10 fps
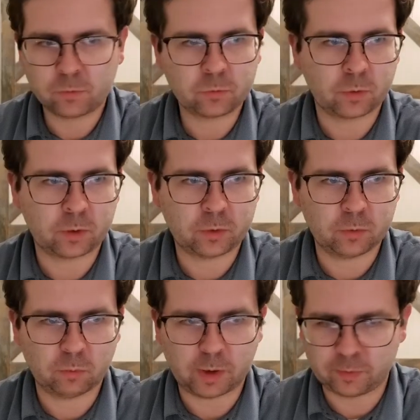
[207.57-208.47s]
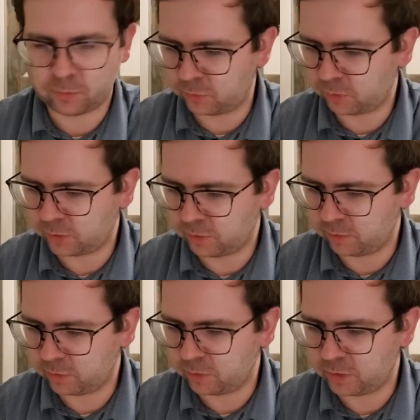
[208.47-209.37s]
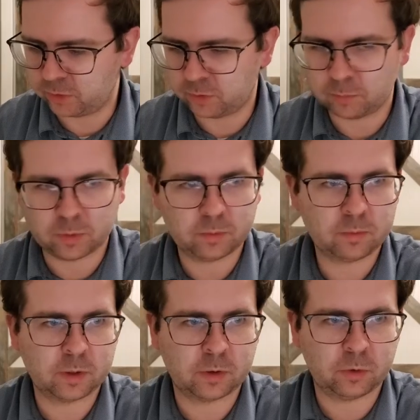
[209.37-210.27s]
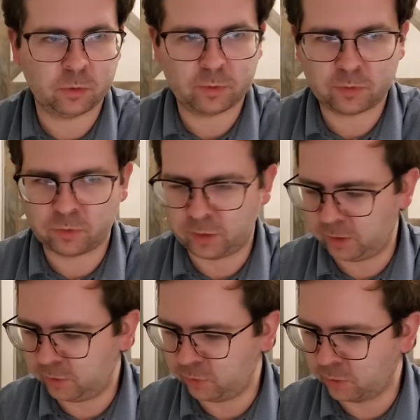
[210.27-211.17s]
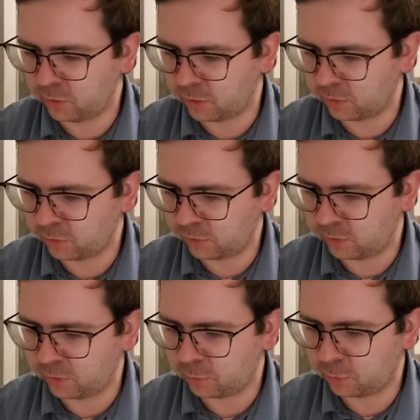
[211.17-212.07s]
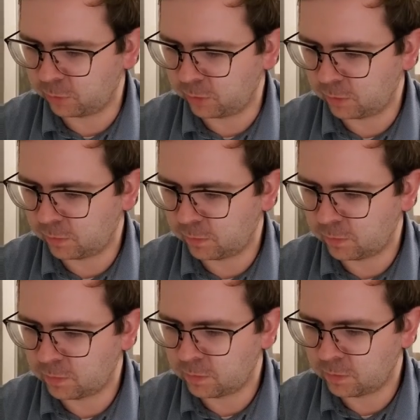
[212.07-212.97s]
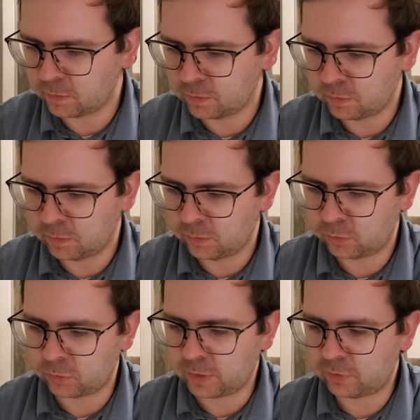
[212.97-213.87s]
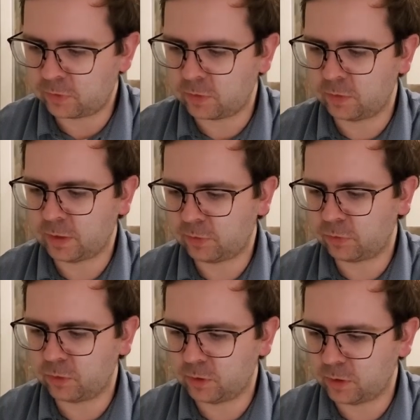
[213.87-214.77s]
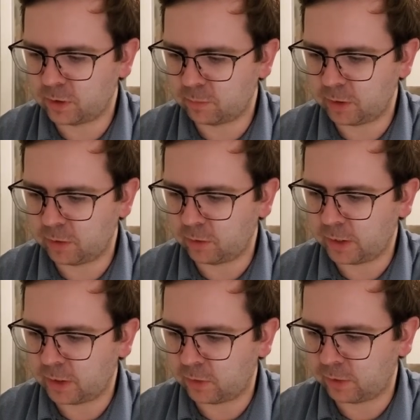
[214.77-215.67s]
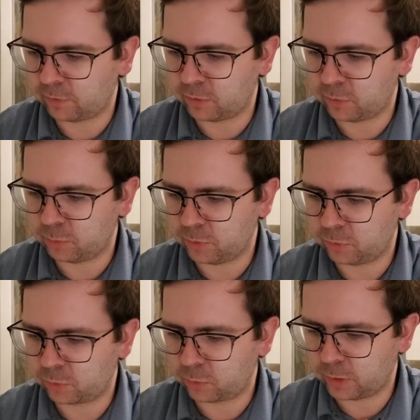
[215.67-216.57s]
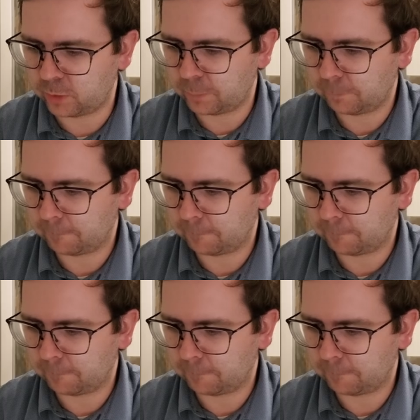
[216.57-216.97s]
So I could write this in scientific notation, but I don't know if that's any easier, honestly, at this point. So that's the denominator now after it's been squared.